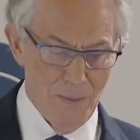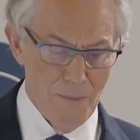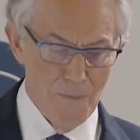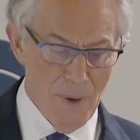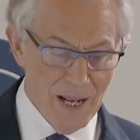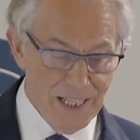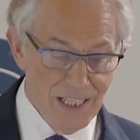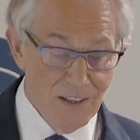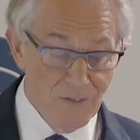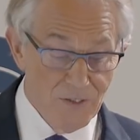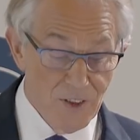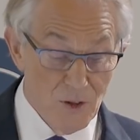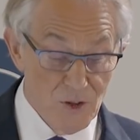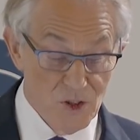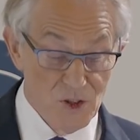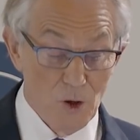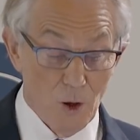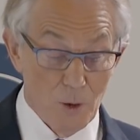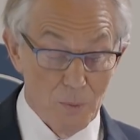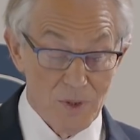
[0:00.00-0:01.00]
Many of
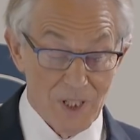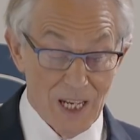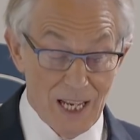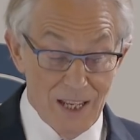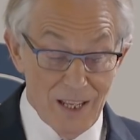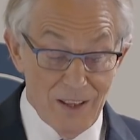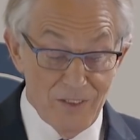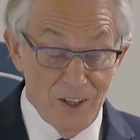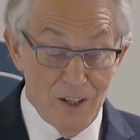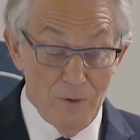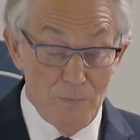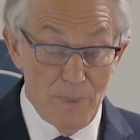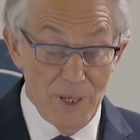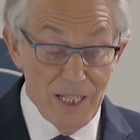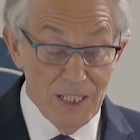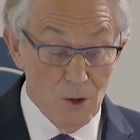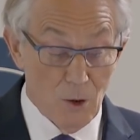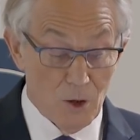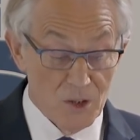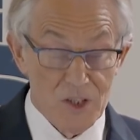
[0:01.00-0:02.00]
those jobs that have
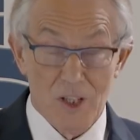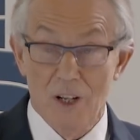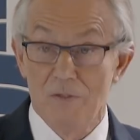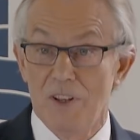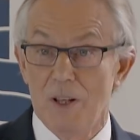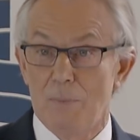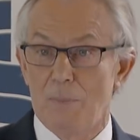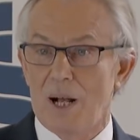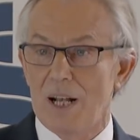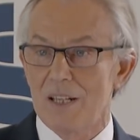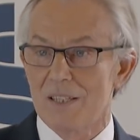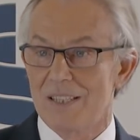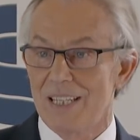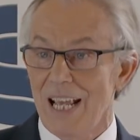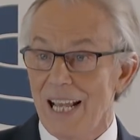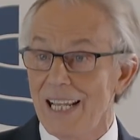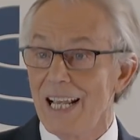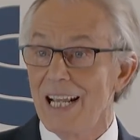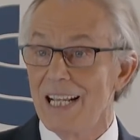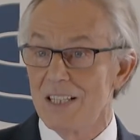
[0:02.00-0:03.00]
been lost over the past
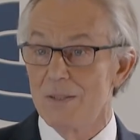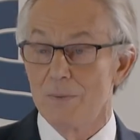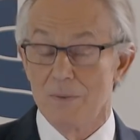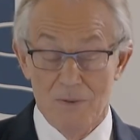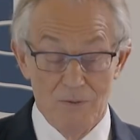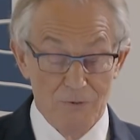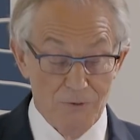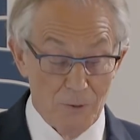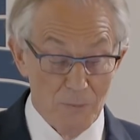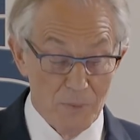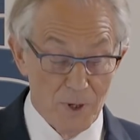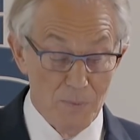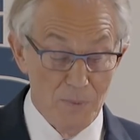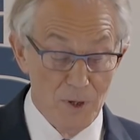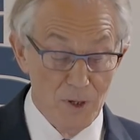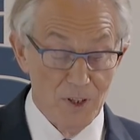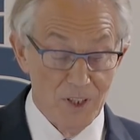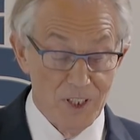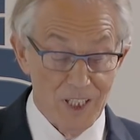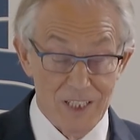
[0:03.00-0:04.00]
decades from
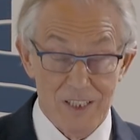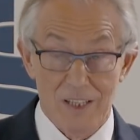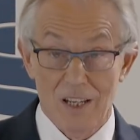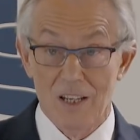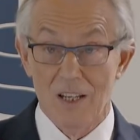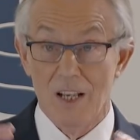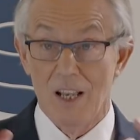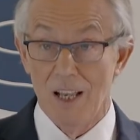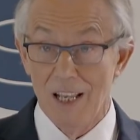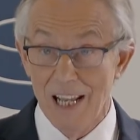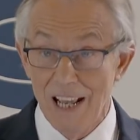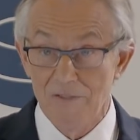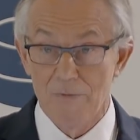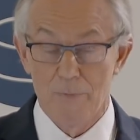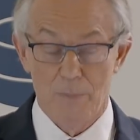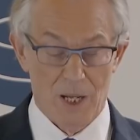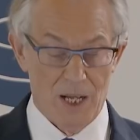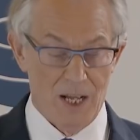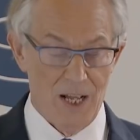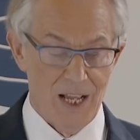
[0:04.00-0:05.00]
communities
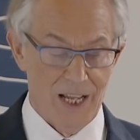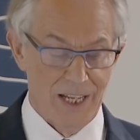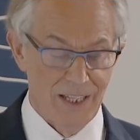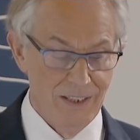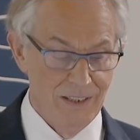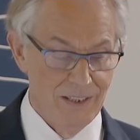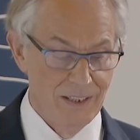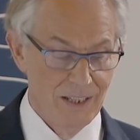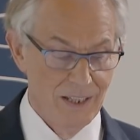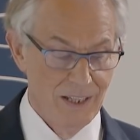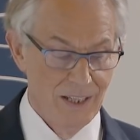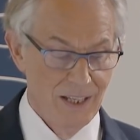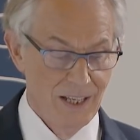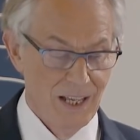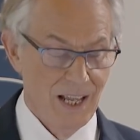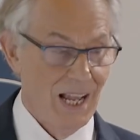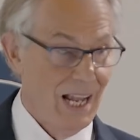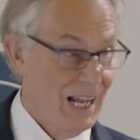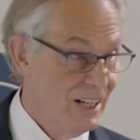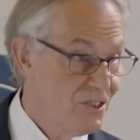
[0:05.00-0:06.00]
left behind
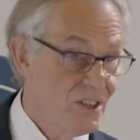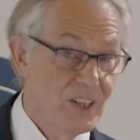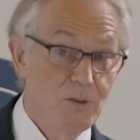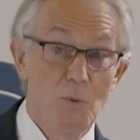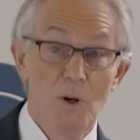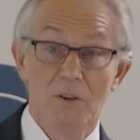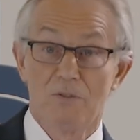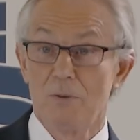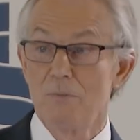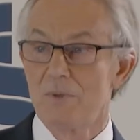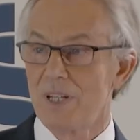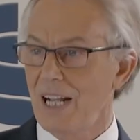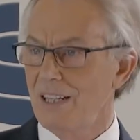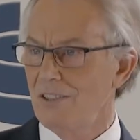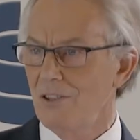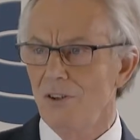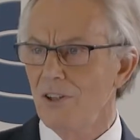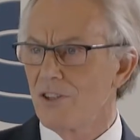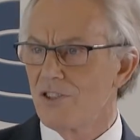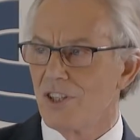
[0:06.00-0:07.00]
actually were from
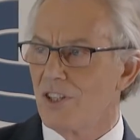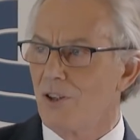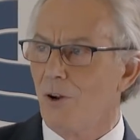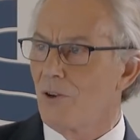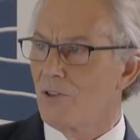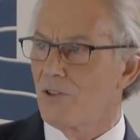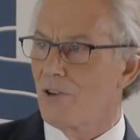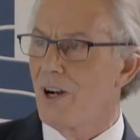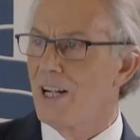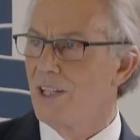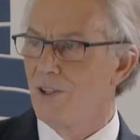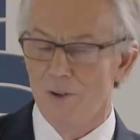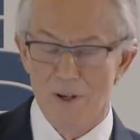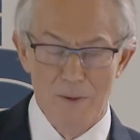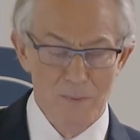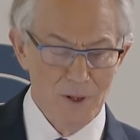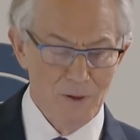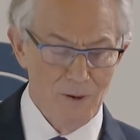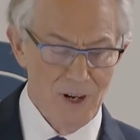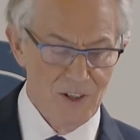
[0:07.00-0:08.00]
technology, not trade or
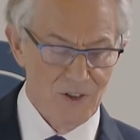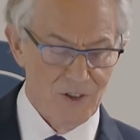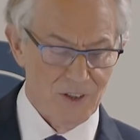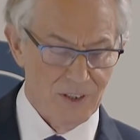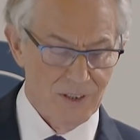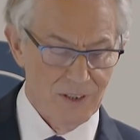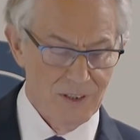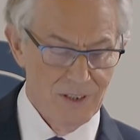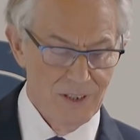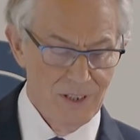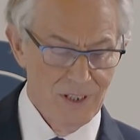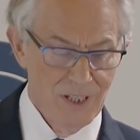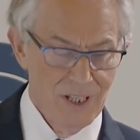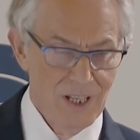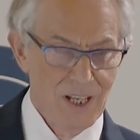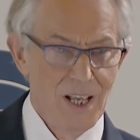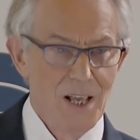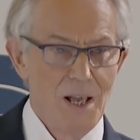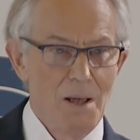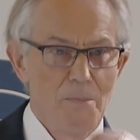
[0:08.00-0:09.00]
immigration.
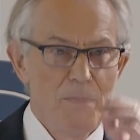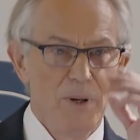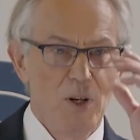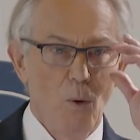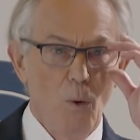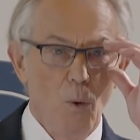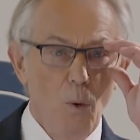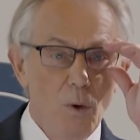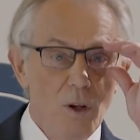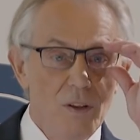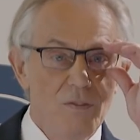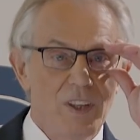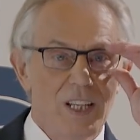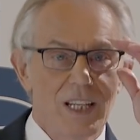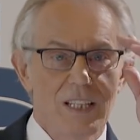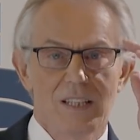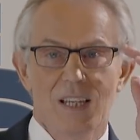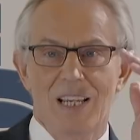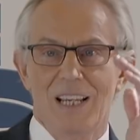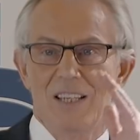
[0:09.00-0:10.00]
But all of
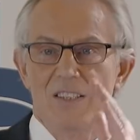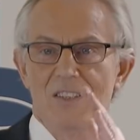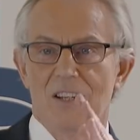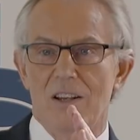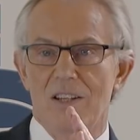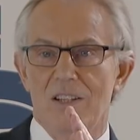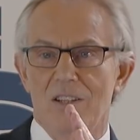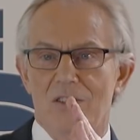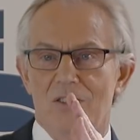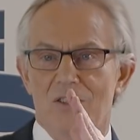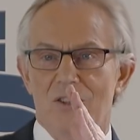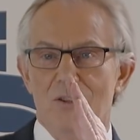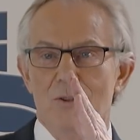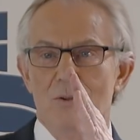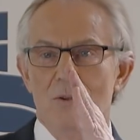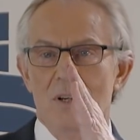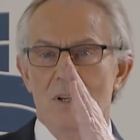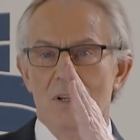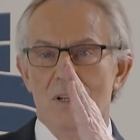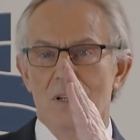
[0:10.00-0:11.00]
this is going
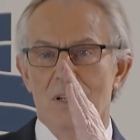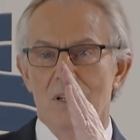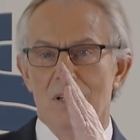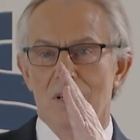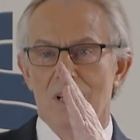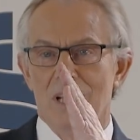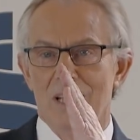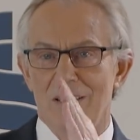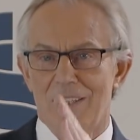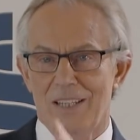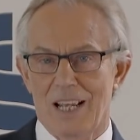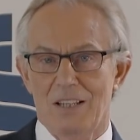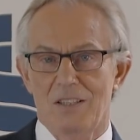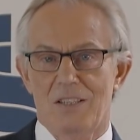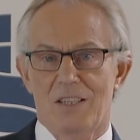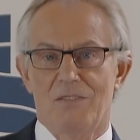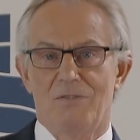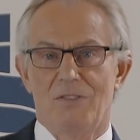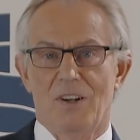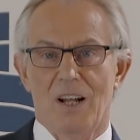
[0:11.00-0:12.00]
to
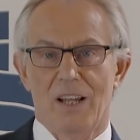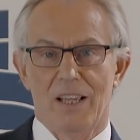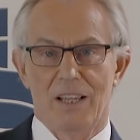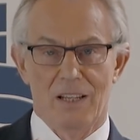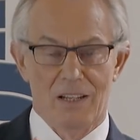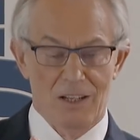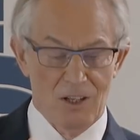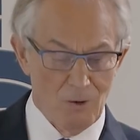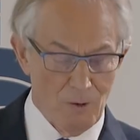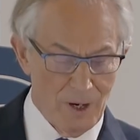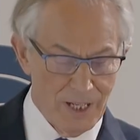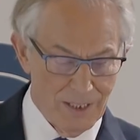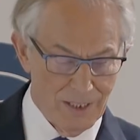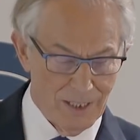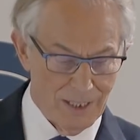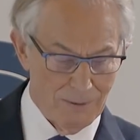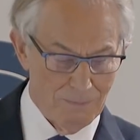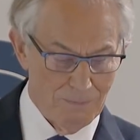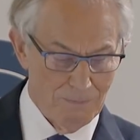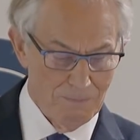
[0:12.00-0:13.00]
intensify
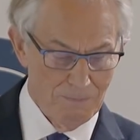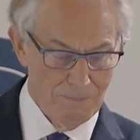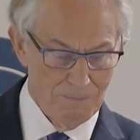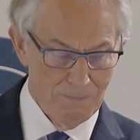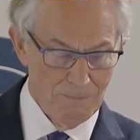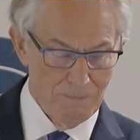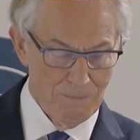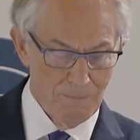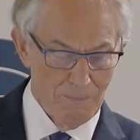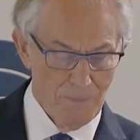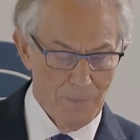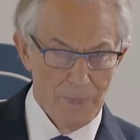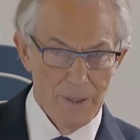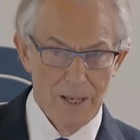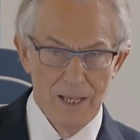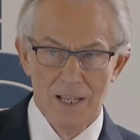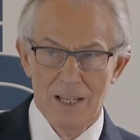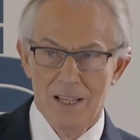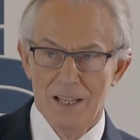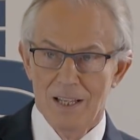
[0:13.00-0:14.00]
greatly.
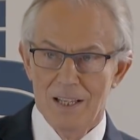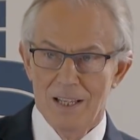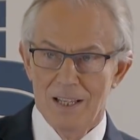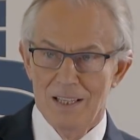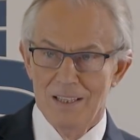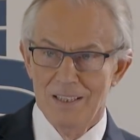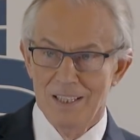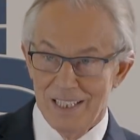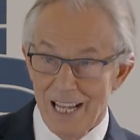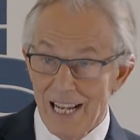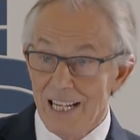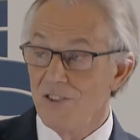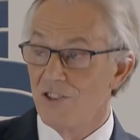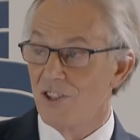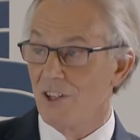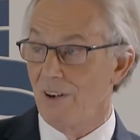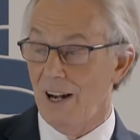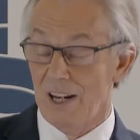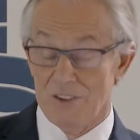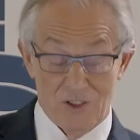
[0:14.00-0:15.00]
The
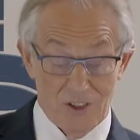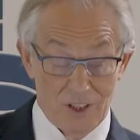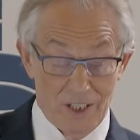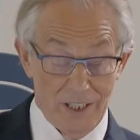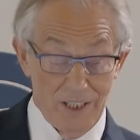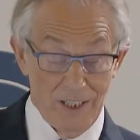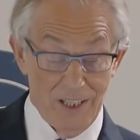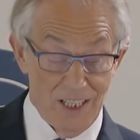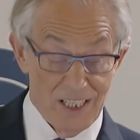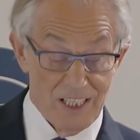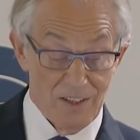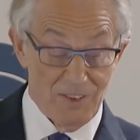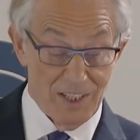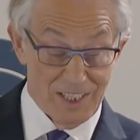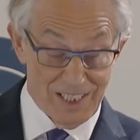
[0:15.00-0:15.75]
danger, actually, is of